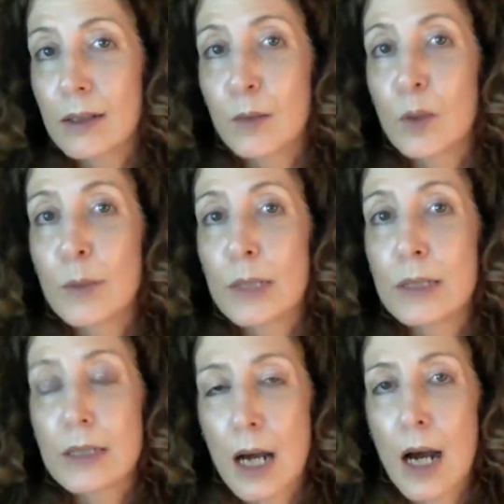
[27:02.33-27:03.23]
a
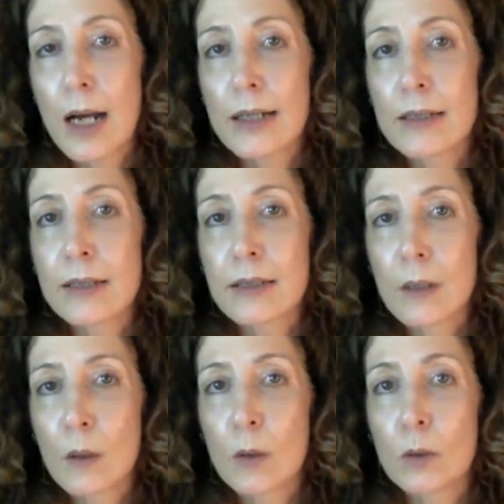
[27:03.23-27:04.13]
woman dies
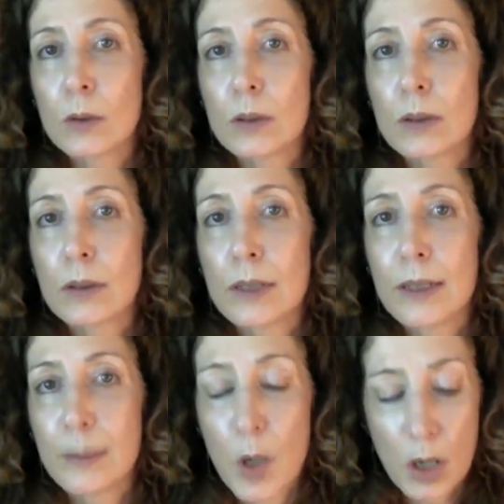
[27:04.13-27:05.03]
cold
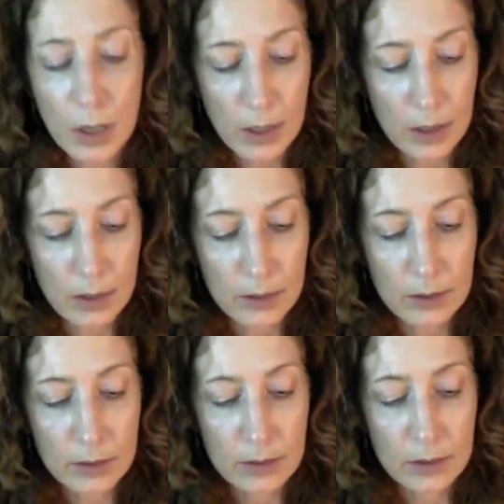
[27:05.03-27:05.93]
in the park.
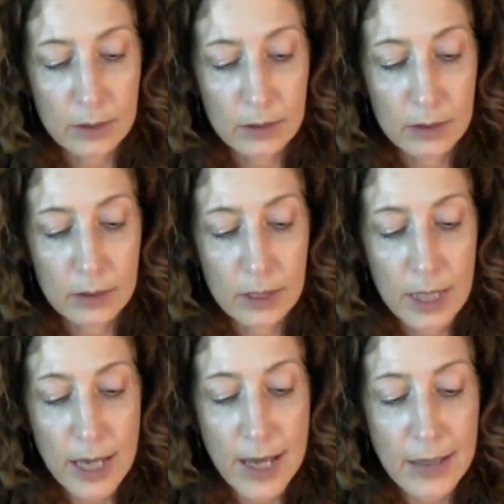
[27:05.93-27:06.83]

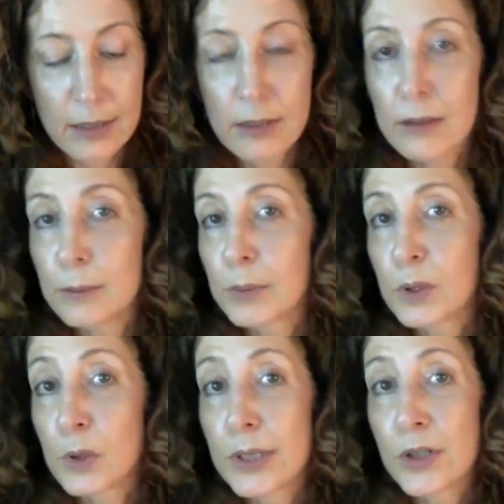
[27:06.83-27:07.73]
An
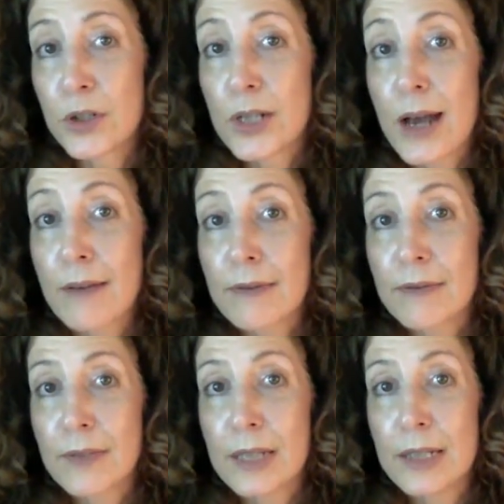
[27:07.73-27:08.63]
underemployed chef
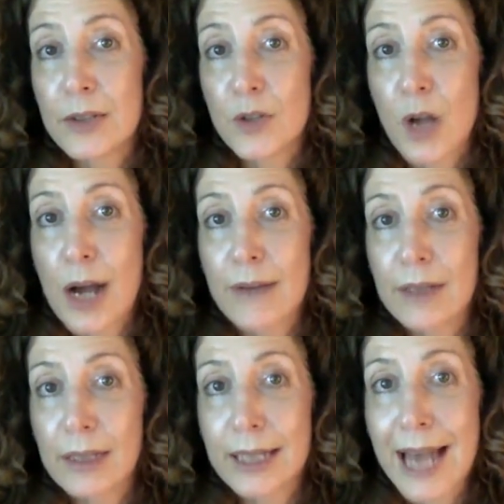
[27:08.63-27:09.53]
is
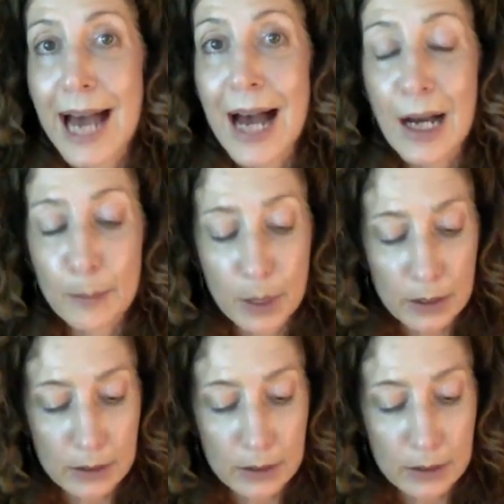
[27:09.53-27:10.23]
driving a cab.